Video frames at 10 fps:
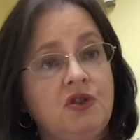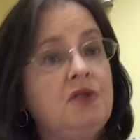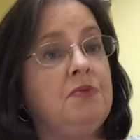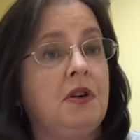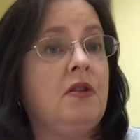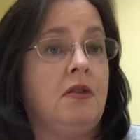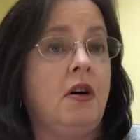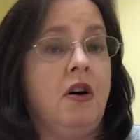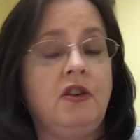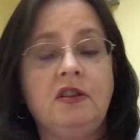put
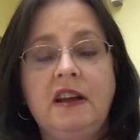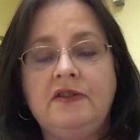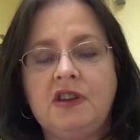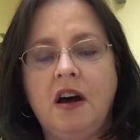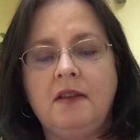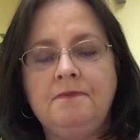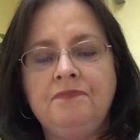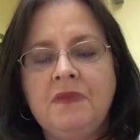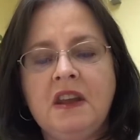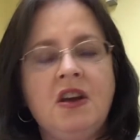all your leaves on,
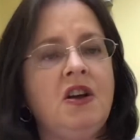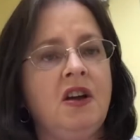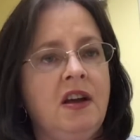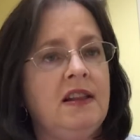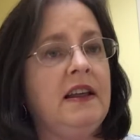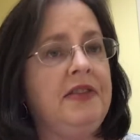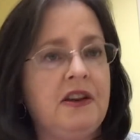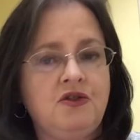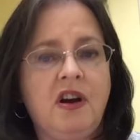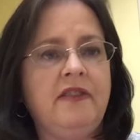let
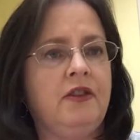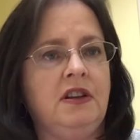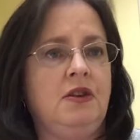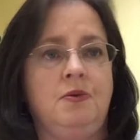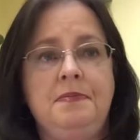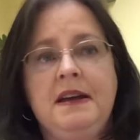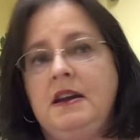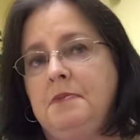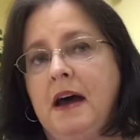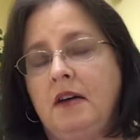that dry for a little bit,
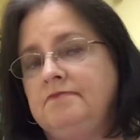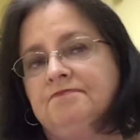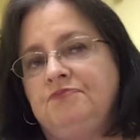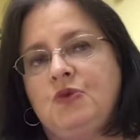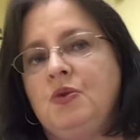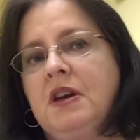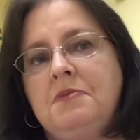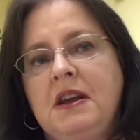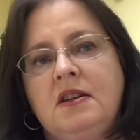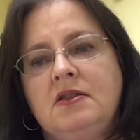about 20
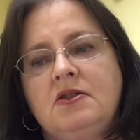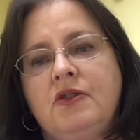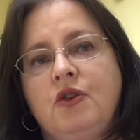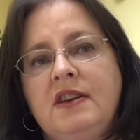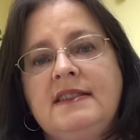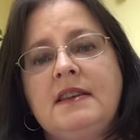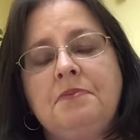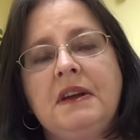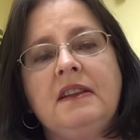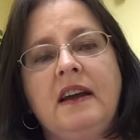minutes, 30,
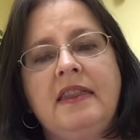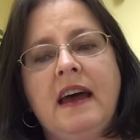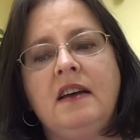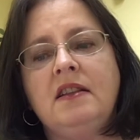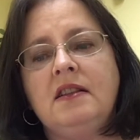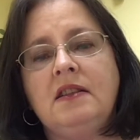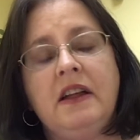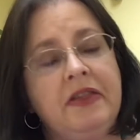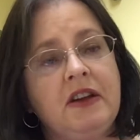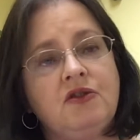something like that.
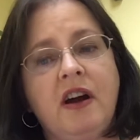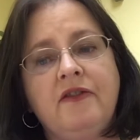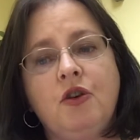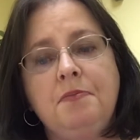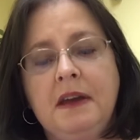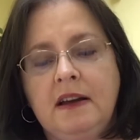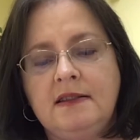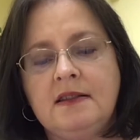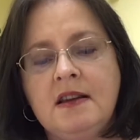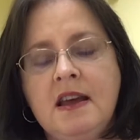Let that dry for a
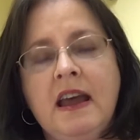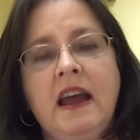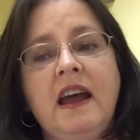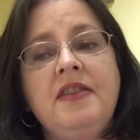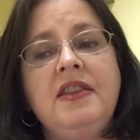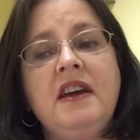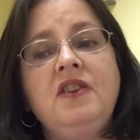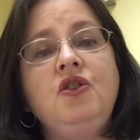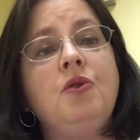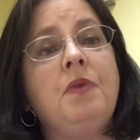bit. And then
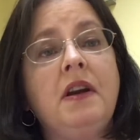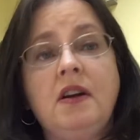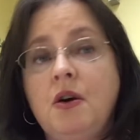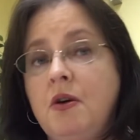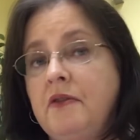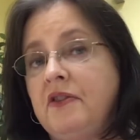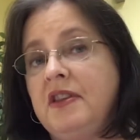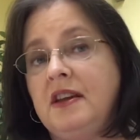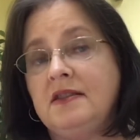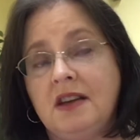you'll want to go over
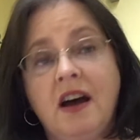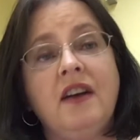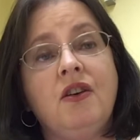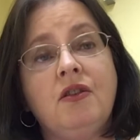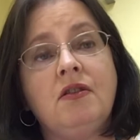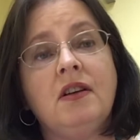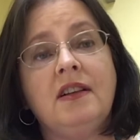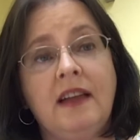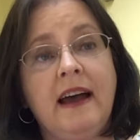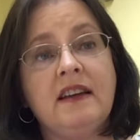the entire
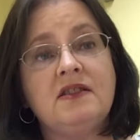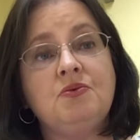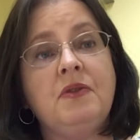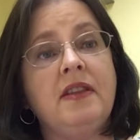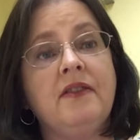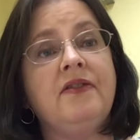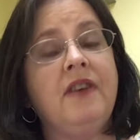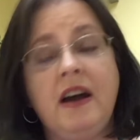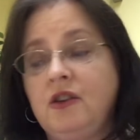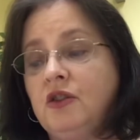glass with a
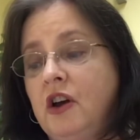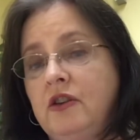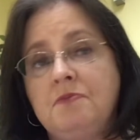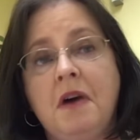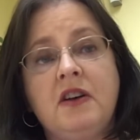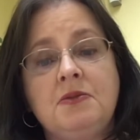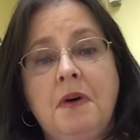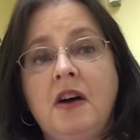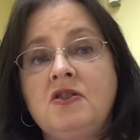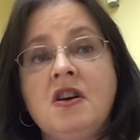final coat of Mod
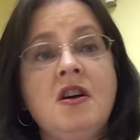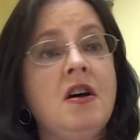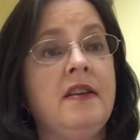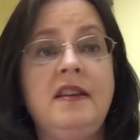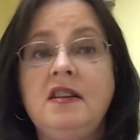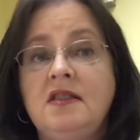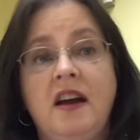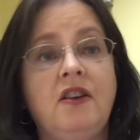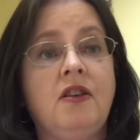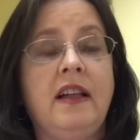Podge, the
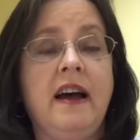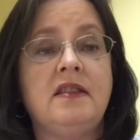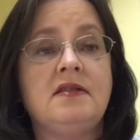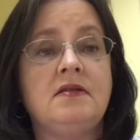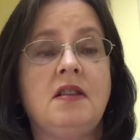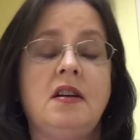entire glass,